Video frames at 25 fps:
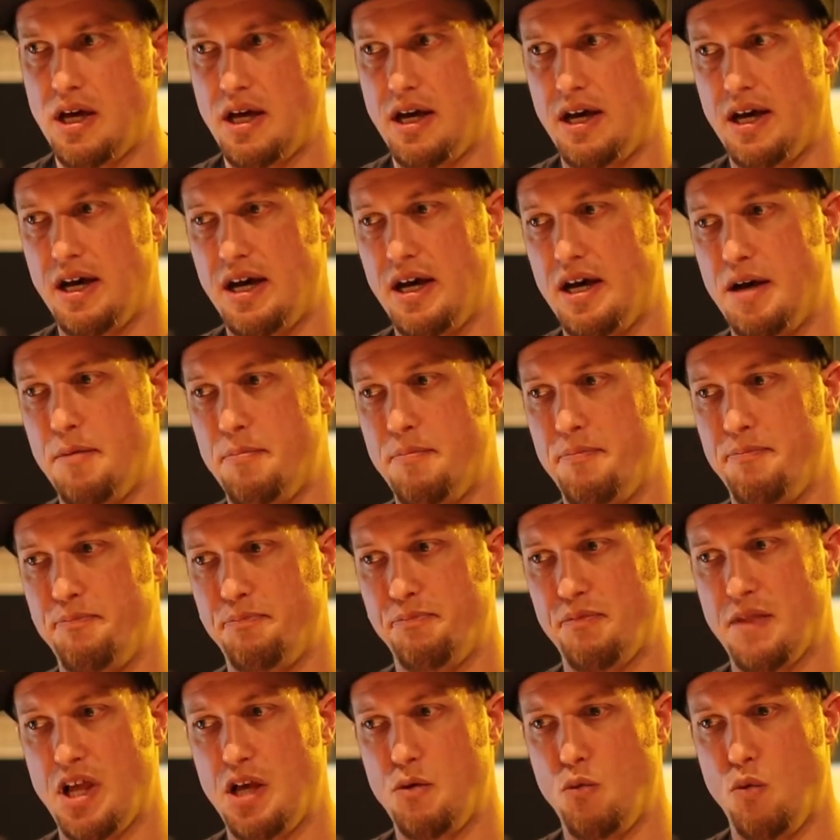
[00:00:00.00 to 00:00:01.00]

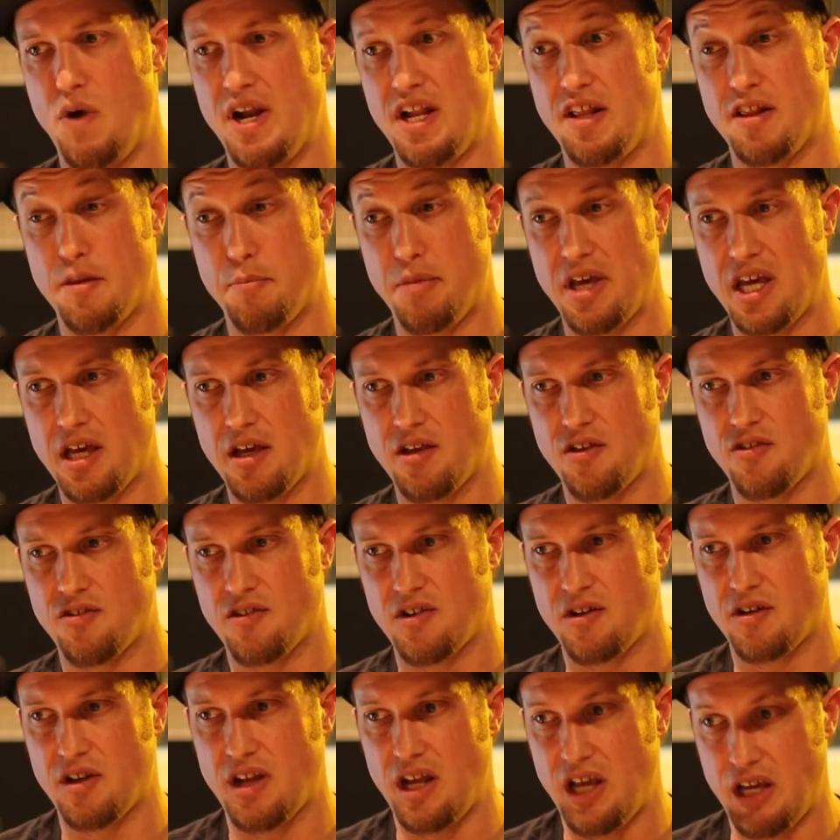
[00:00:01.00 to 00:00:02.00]
One of the
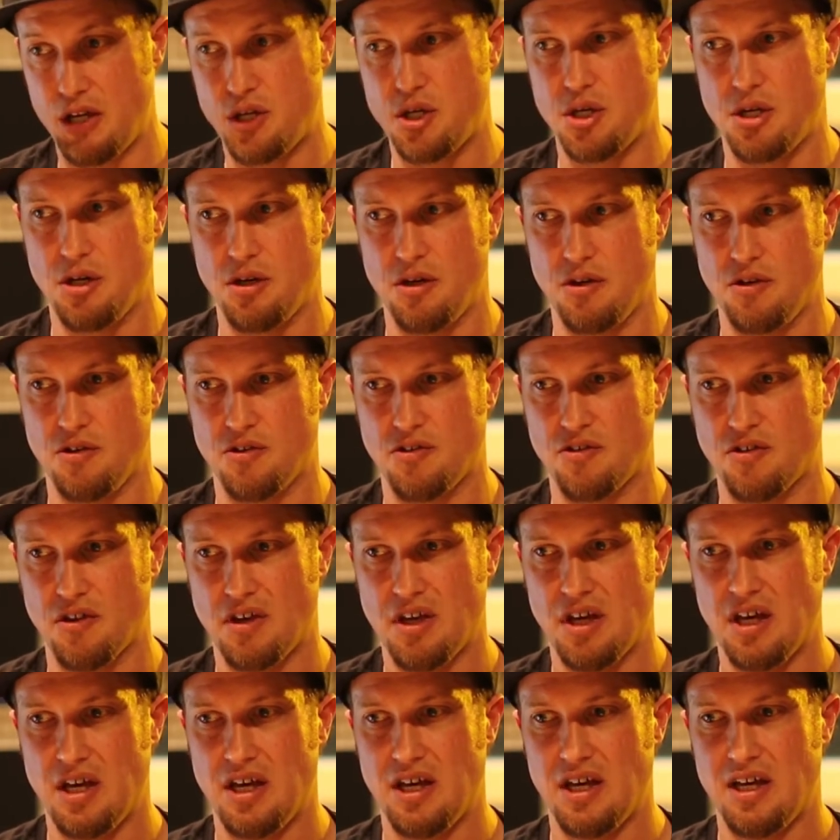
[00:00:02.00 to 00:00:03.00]
biggest issues,
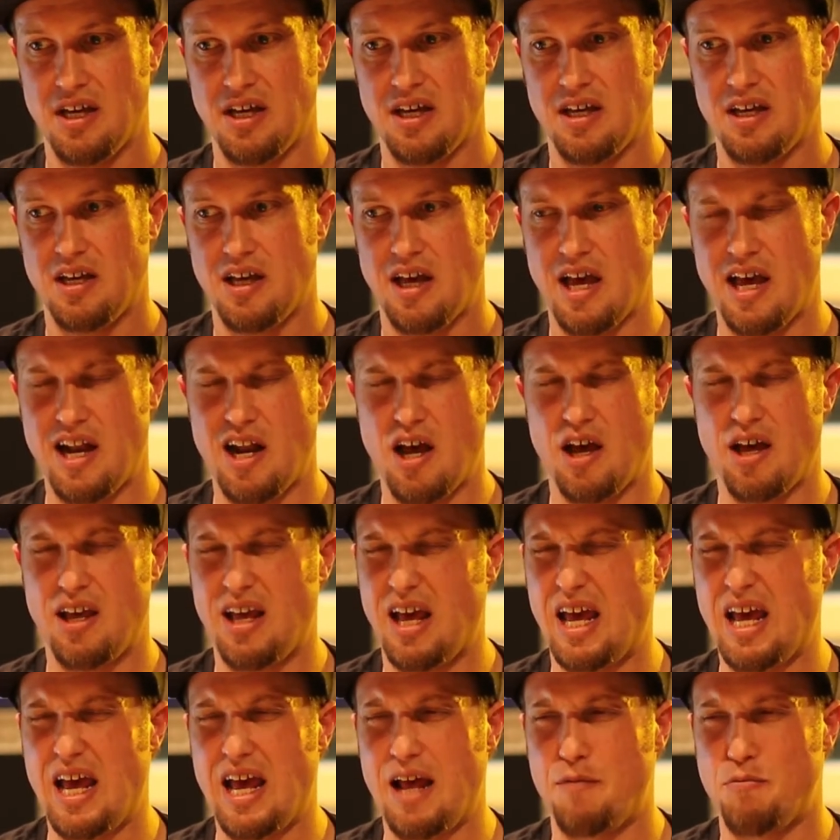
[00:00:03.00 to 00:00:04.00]

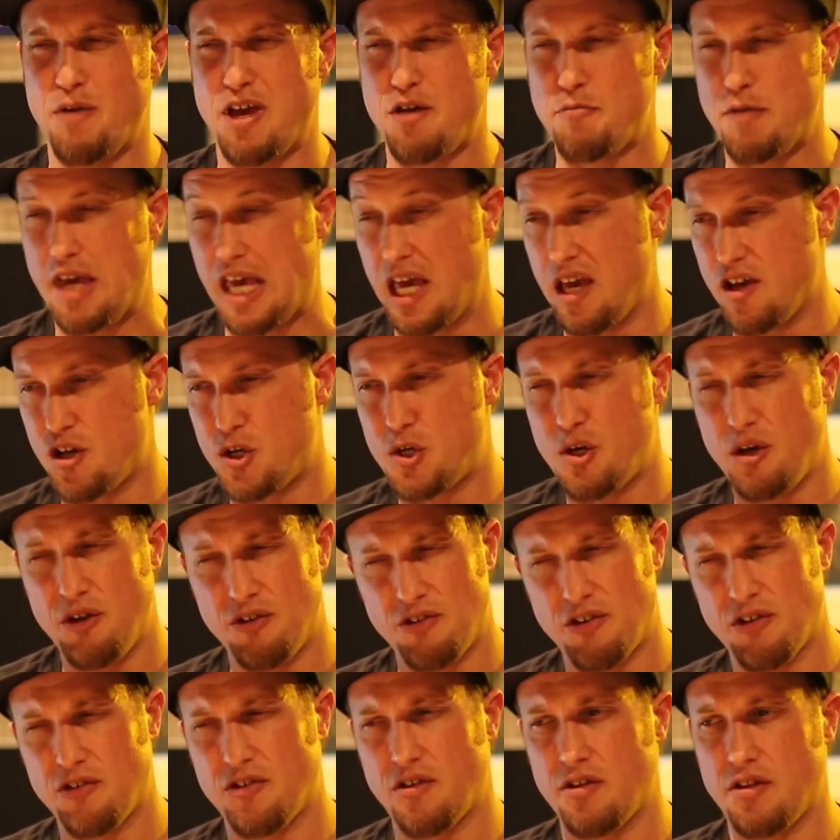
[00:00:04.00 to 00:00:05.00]
and maybe
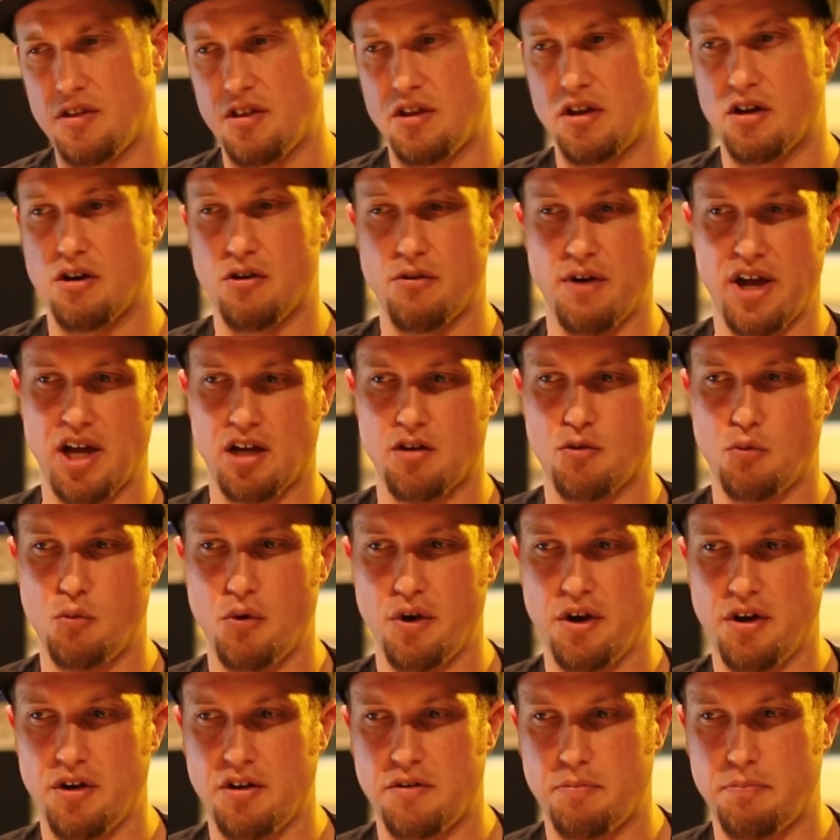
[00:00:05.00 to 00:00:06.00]
issues isn't the correct
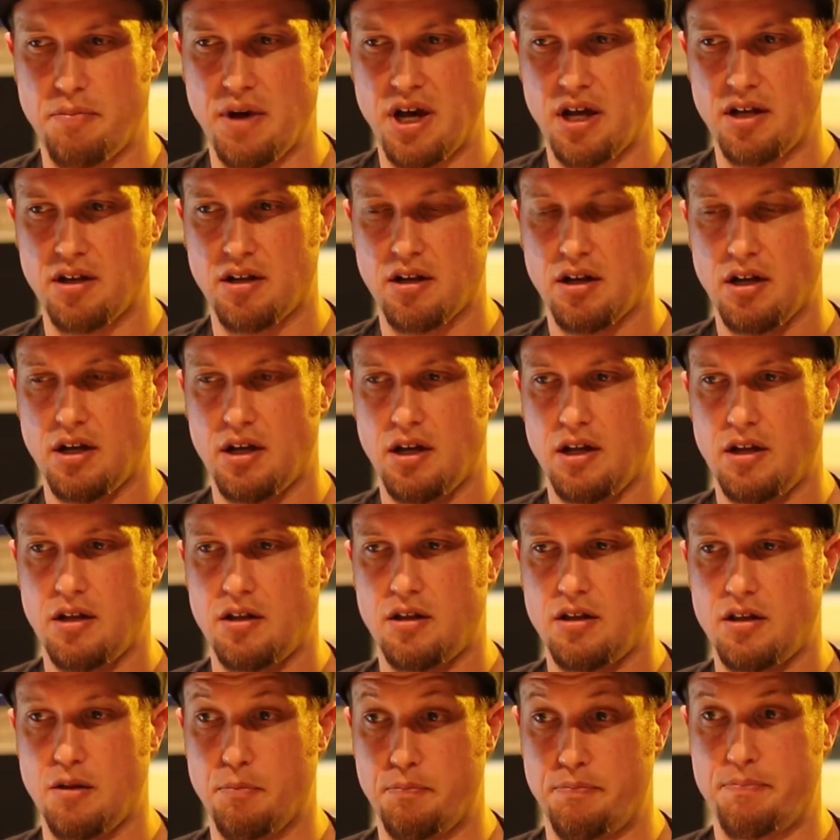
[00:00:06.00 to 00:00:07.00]
word, but
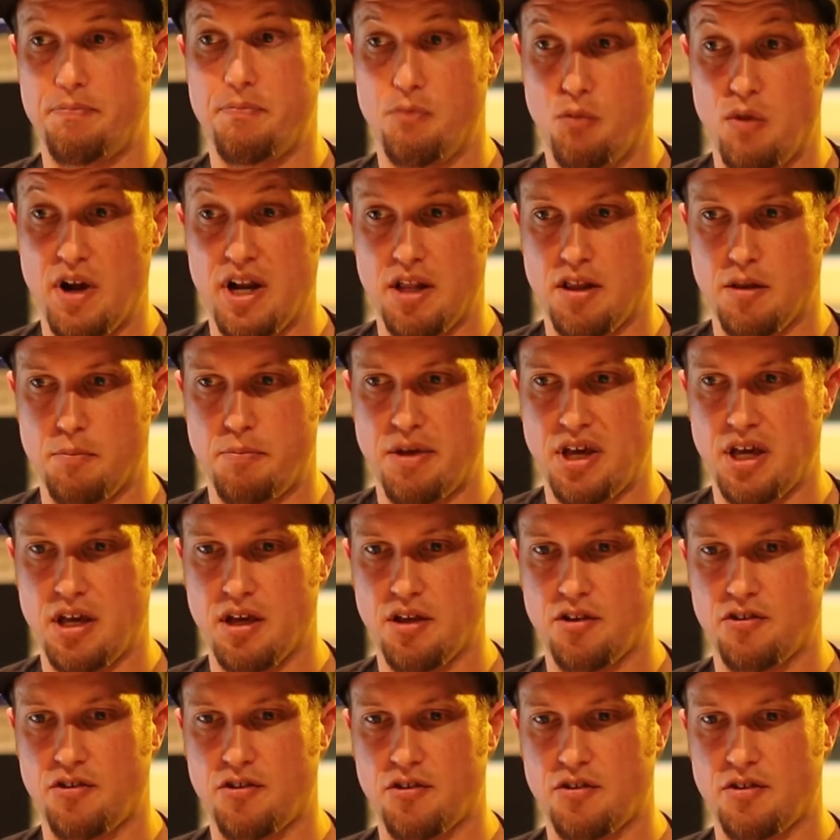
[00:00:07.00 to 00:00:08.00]
one of the
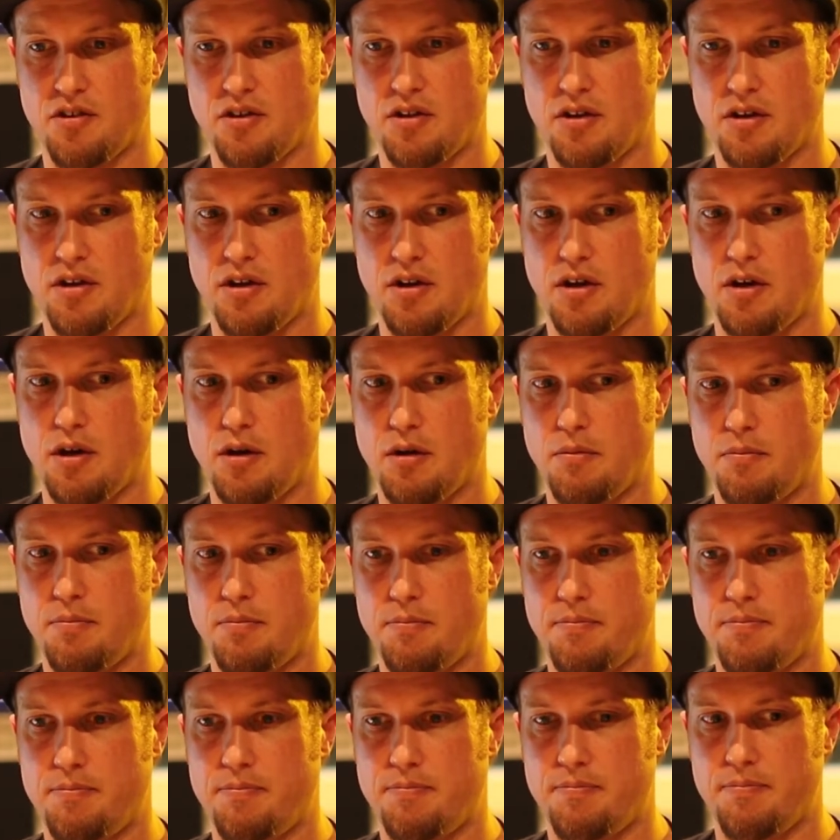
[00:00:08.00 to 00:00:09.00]
biggest
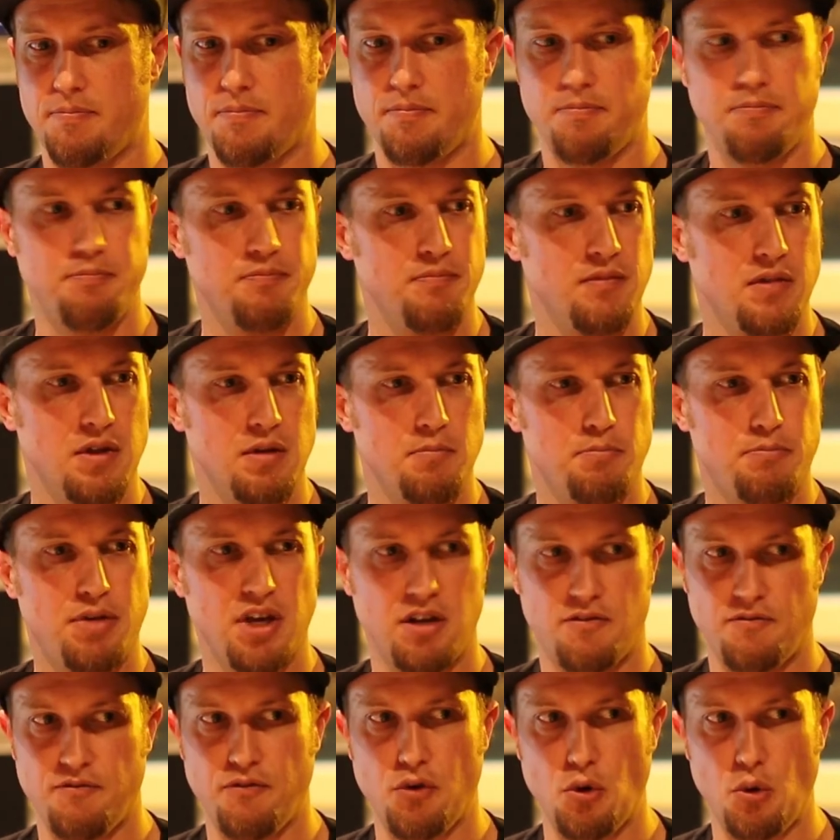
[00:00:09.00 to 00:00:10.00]

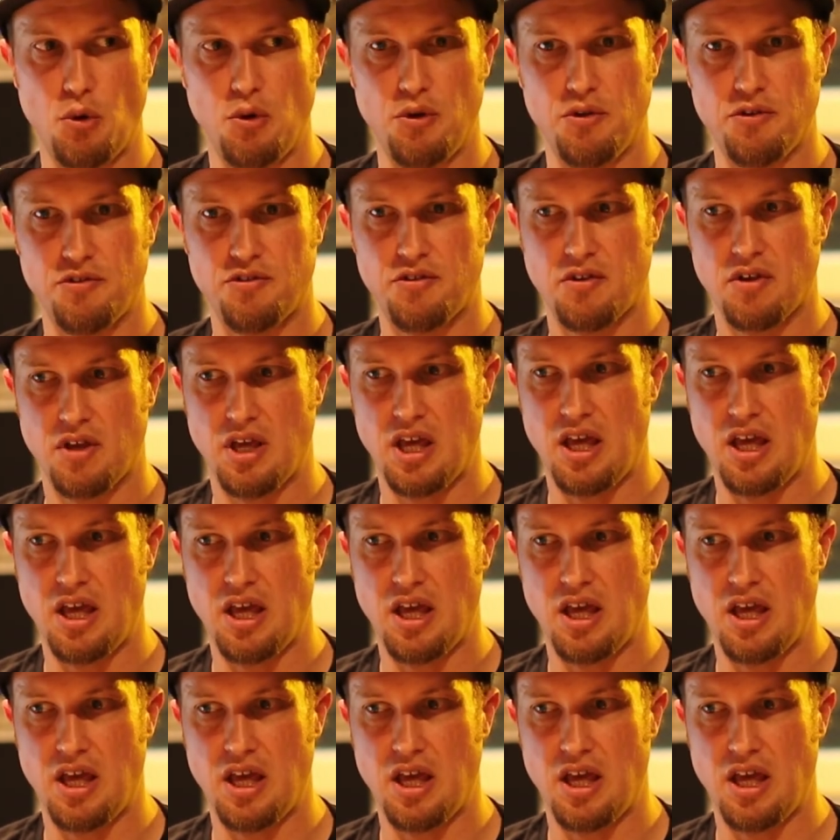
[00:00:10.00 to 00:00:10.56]
pitfalls